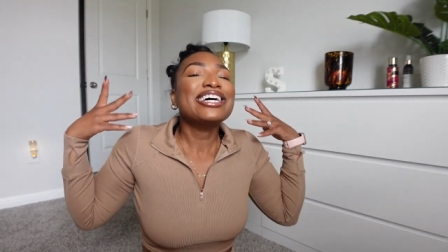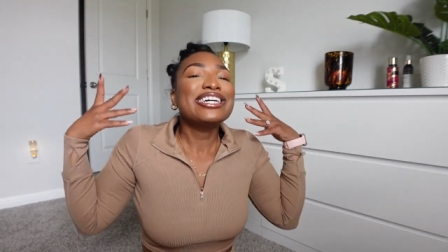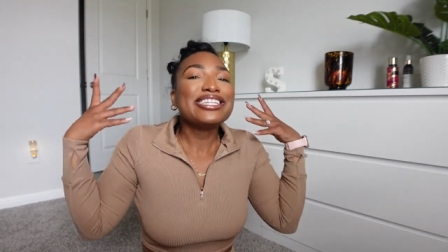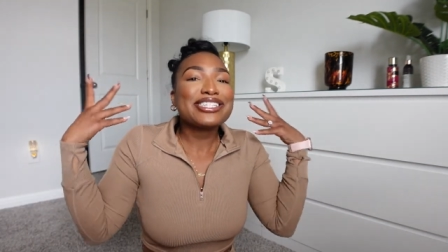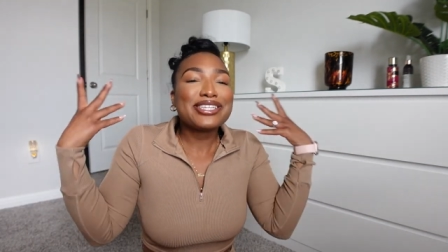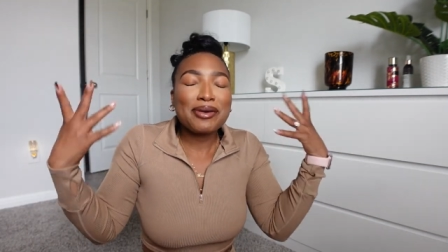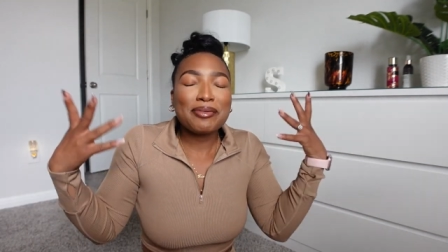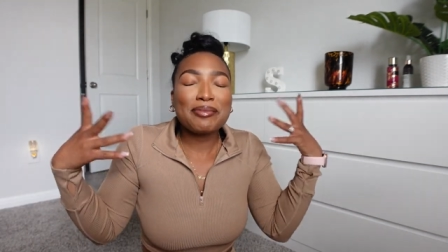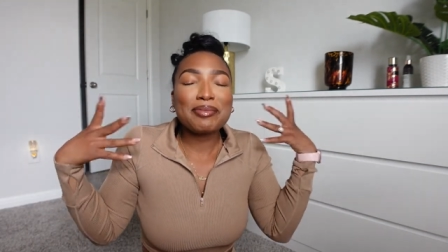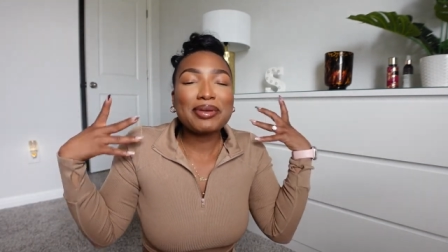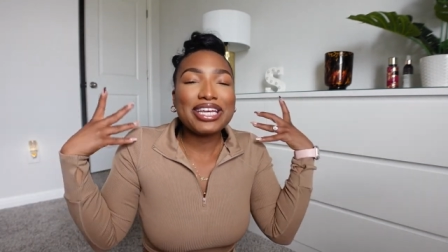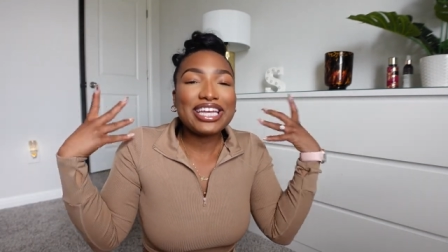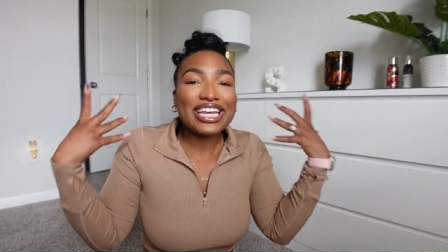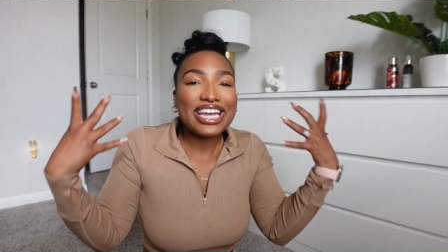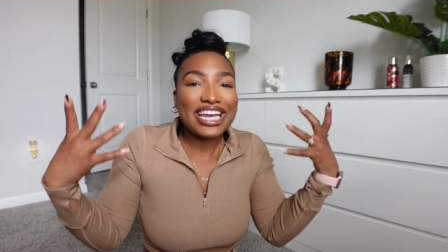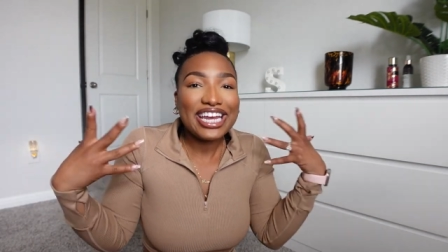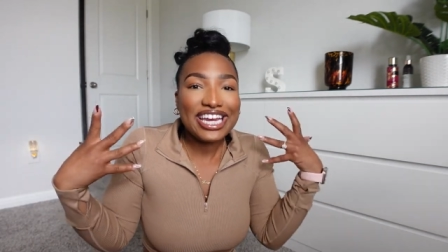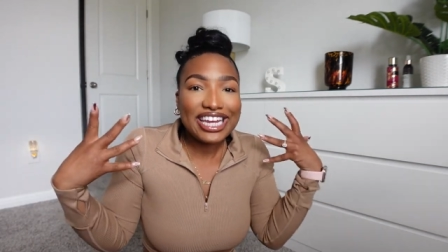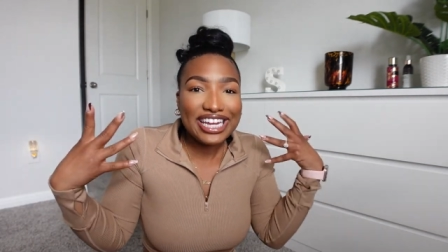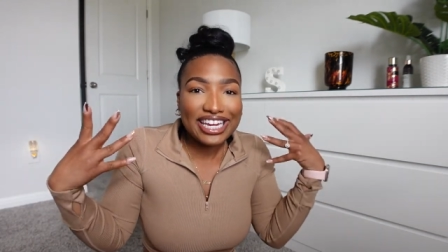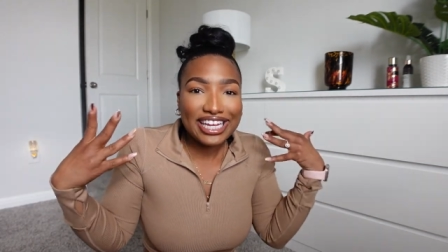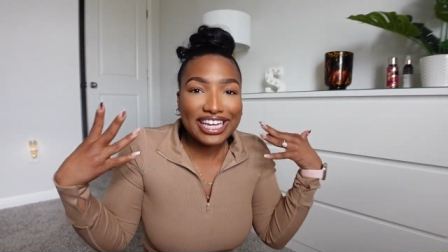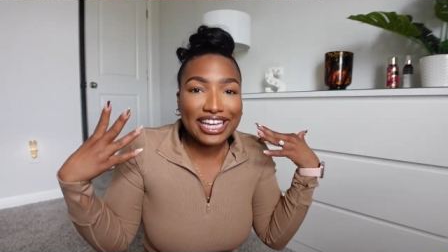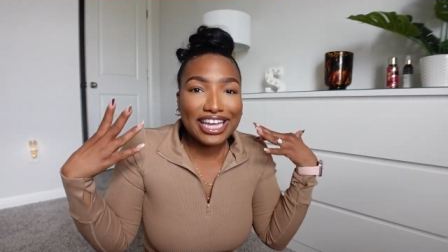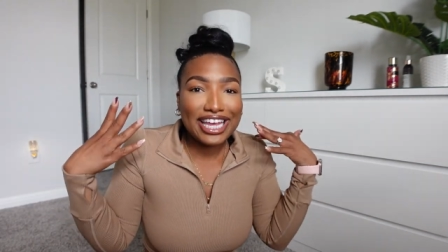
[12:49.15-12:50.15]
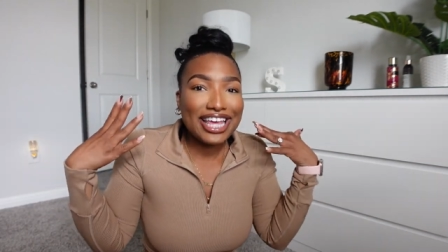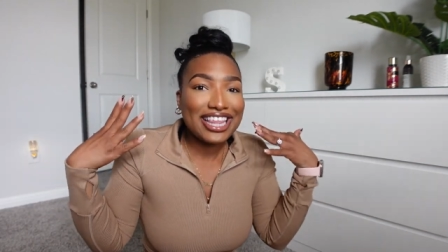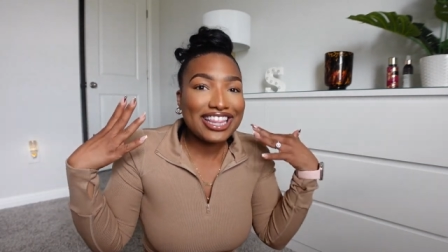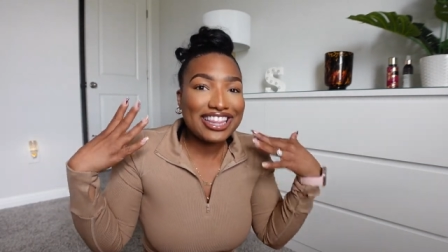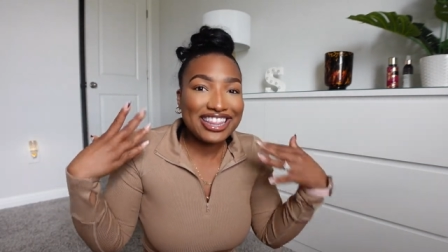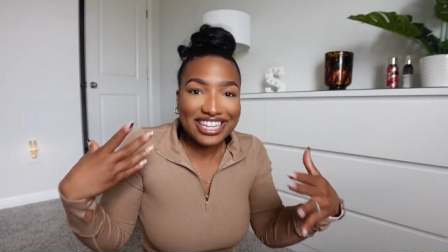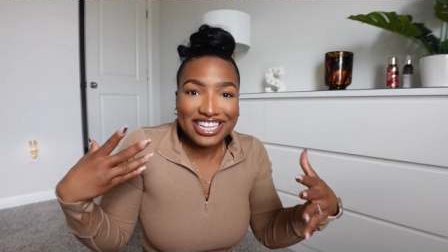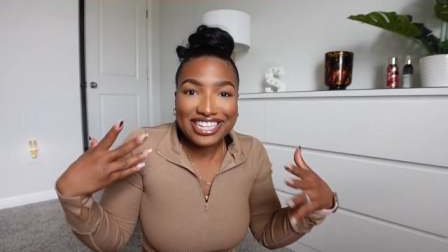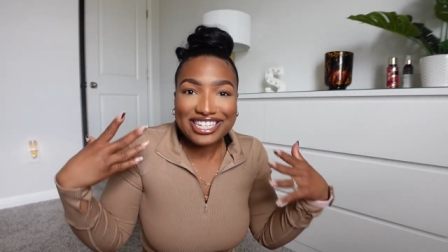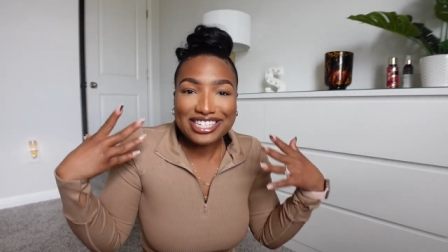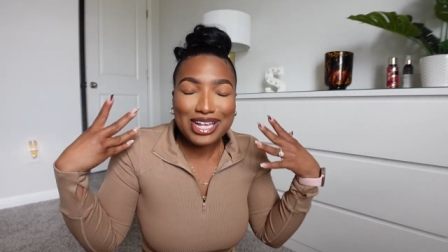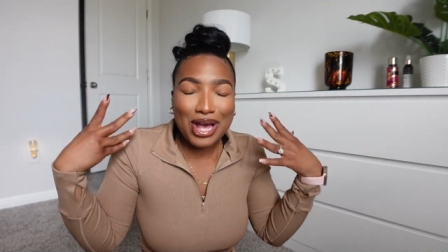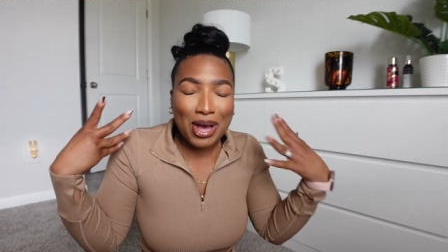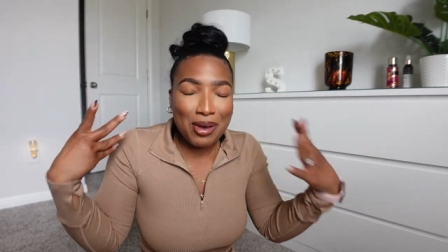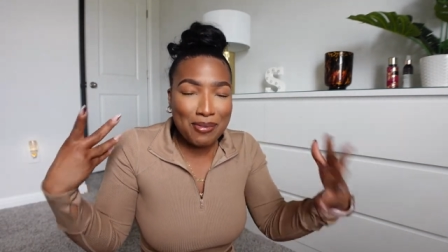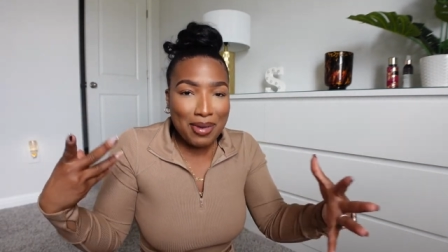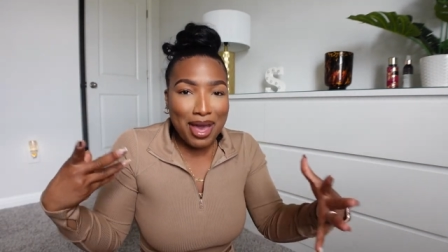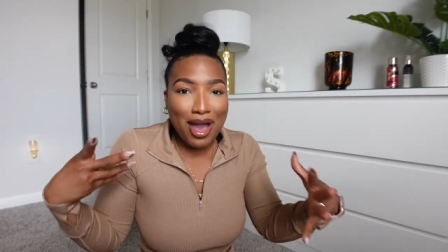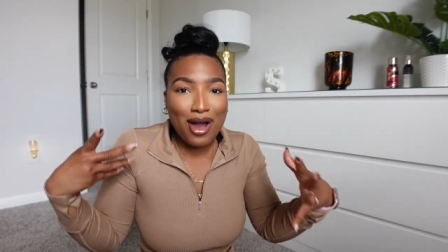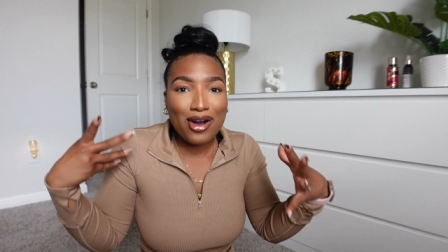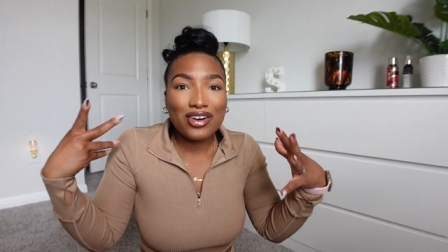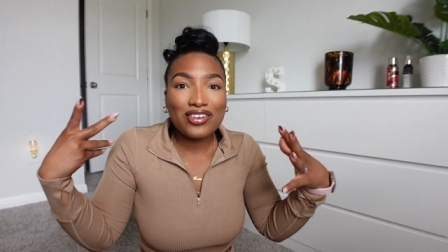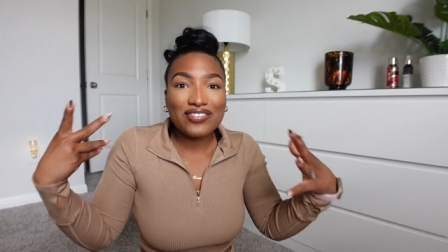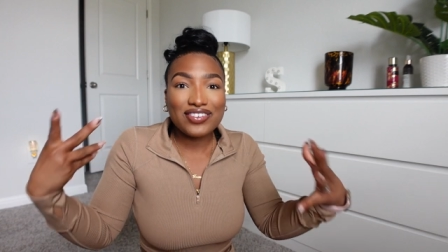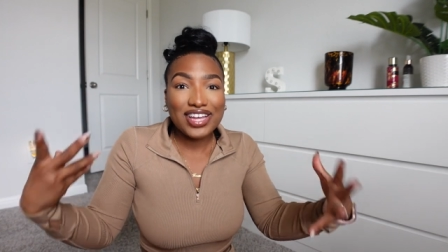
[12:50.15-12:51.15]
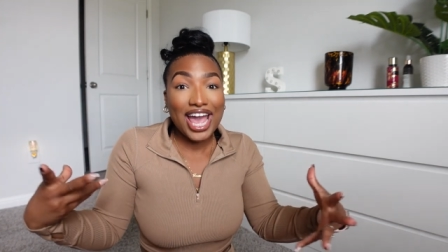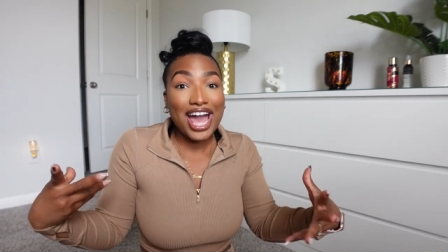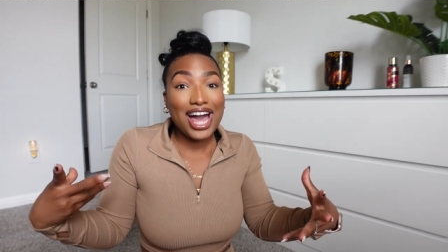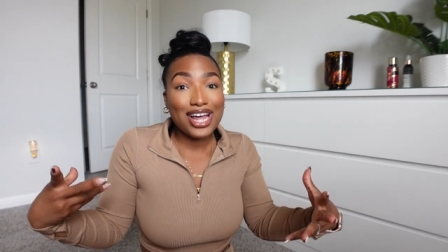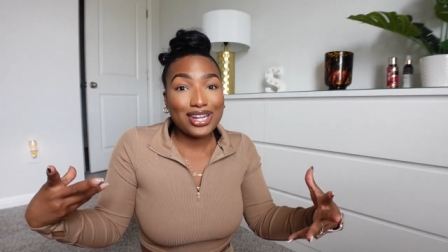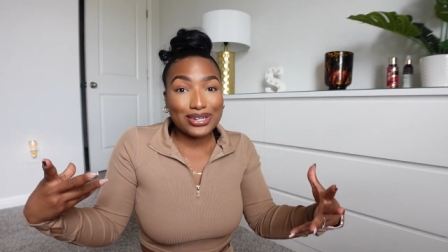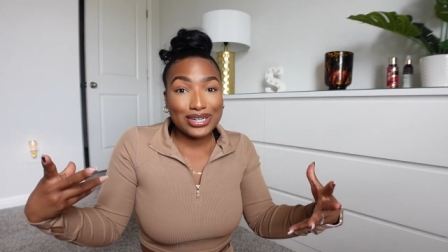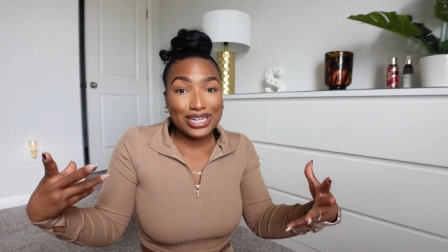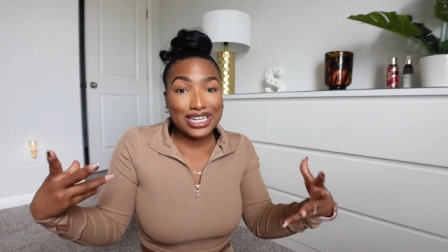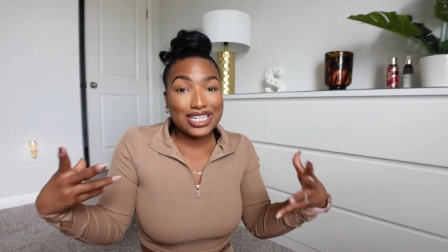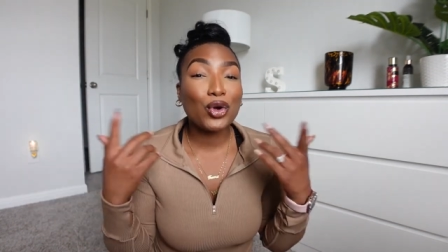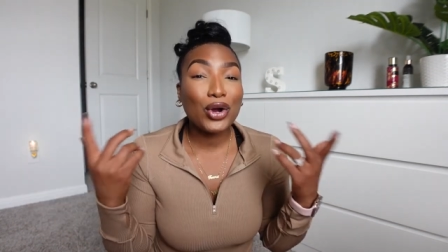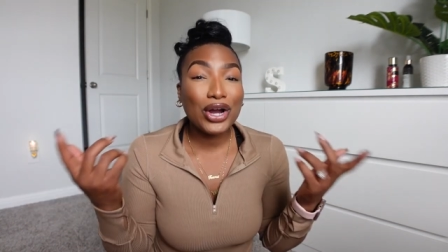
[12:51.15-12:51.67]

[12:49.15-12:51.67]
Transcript: to me eating this amount of calories?